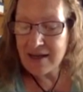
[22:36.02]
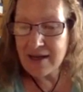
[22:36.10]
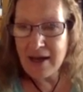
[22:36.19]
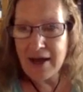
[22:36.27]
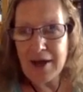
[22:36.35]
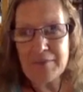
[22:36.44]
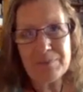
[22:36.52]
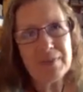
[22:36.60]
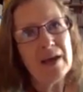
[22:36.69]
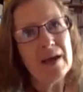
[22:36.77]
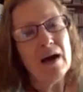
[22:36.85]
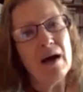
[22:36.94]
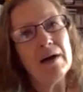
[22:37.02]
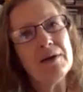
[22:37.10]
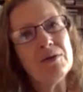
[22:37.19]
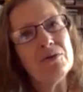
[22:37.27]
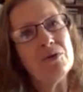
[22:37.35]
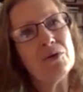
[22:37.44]
Um, I
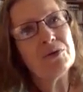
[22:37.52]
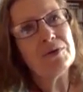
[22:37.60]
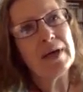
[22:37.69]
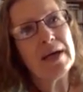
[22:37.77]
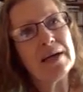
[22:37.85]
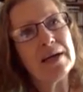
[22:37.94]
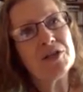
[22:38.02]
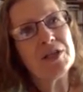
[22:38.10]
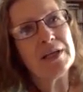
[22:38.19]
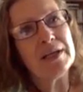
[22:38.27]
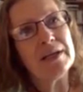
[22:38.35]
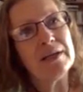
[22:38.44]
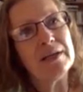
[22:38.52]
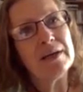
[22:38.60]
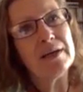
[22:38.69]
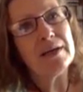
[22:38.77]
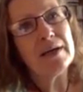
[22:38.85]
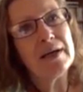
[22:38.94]
thought that actually,
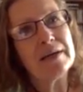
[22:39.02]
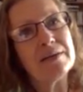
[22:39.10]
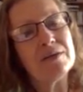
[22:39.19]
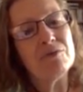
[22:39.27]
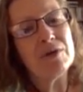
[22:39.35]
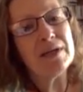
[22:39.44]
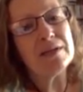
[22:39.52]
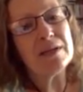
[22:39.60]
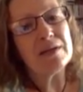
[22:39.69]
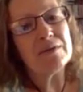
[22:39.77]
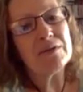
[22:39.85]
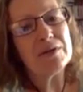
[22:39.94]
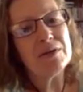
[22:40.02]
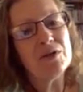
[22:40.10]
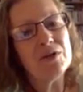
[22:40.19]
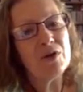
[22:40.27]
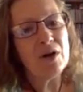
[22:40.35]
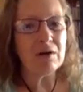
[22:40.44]
uh, as a reader, and
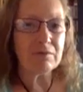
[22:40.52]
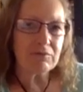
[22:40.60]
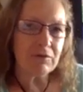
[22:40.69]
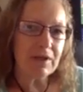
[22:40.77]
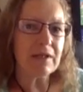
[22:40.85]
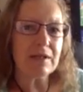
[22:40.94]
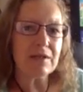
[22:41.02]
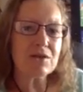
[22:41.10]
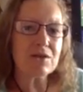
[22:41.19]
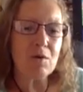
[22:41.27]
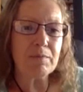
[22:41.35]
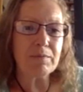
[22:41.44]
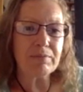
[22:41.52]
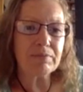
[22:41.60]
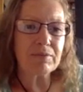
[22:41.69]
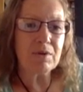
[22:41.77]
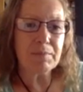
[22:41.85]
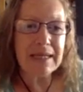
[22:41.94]
you can't really stop
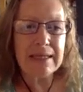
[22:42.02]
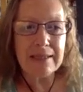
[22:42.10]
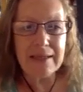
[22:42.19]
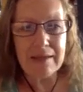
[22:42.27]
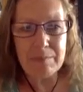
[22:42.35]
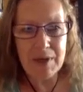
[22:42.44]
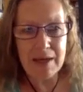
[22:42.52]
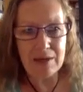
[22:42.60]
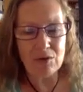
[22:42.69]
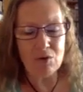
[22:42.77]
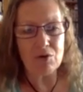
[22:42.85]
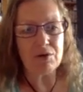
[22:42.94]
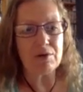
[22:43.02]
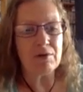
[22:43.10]
completely being an author. I